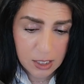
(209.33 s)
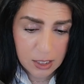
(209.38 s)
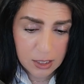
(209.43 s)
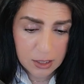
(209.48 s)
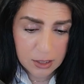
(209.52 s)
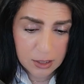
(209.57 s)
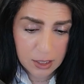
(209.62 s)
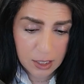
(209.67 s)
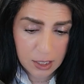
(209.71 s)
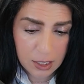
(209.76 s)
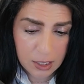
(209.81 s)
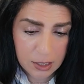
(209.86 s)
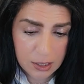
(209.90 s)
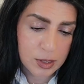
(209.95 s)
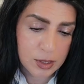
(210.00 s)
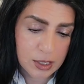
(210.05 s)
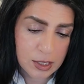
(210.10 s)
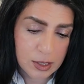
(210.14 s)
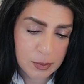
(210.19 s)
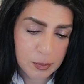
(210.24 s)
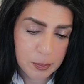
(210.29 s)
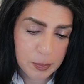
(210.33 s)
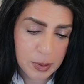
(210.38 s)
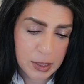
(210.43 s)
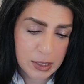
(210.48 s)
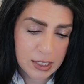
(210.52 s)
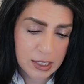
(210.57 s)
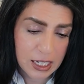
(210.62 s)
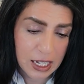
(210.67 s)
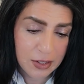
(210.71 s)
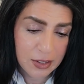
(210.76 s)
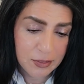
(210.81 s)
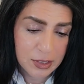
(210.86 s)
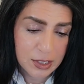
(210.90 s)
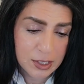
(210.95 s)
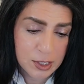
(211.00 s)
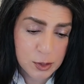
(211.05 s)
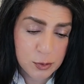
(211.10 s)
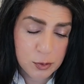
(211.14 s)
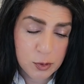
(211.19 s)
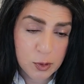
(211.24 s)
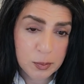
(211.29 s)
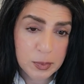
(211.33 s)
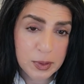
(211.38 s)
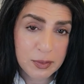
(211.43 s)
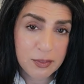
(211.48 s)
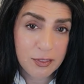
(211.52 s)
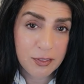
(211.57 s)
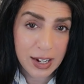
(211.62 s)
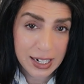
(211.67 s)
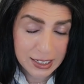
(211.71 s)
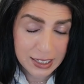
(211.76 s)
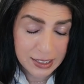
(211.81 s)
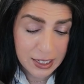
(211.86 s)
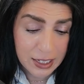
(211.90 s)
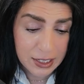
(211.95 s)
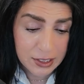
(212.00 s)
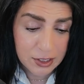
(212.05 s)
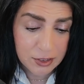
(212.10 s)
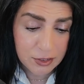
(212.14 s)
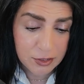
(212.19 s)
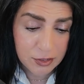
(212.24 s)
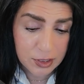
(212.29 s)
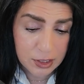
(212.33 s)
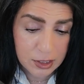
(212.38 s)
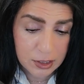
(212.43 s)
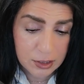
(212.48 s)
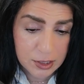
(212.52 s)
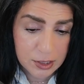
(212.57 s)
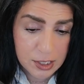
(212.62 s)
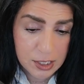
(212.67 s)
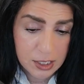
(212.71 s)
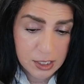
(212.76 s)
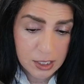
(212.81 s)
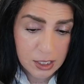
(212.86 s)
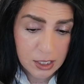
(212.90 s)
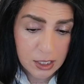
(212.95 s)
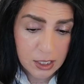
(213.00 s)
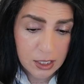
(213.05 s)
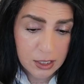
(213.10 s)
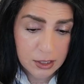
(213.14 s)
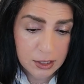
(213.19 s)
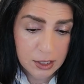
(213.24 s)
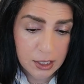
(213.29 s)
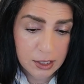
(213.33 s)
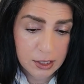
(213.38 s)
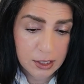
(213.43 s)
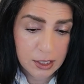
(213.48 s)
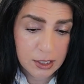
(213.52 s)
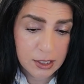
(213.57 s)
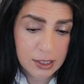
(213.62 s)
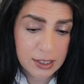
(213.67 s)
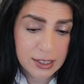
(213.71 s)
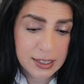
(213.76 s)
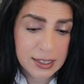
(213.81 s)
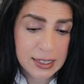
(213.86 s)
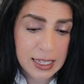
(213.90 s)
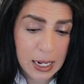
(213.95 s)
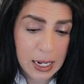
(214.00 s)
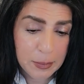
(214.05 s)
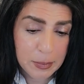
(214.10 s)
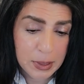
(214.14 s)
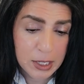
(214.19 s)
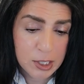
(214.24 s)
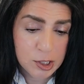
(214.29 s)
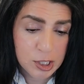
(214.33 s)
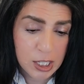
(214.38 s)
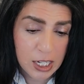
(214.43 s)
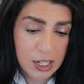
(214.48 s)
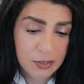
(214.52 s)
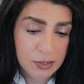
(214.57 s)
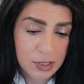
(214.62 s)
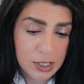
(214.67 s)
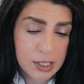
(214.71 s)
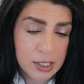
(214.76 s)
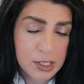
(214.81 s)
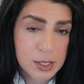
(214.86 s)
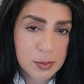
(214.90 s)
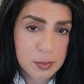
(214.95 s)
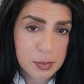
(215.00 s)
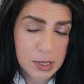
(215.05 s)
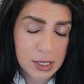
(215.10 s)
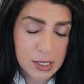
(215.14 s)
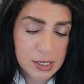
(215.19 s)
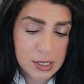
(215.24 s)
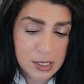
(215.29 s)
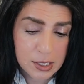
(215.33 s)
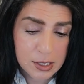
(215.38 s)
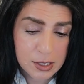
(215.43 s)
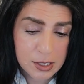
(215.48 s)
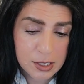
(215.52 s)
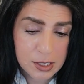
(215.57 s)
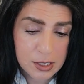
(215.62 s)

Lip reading: then building evidence from the validated fields, then the damage evidence presence,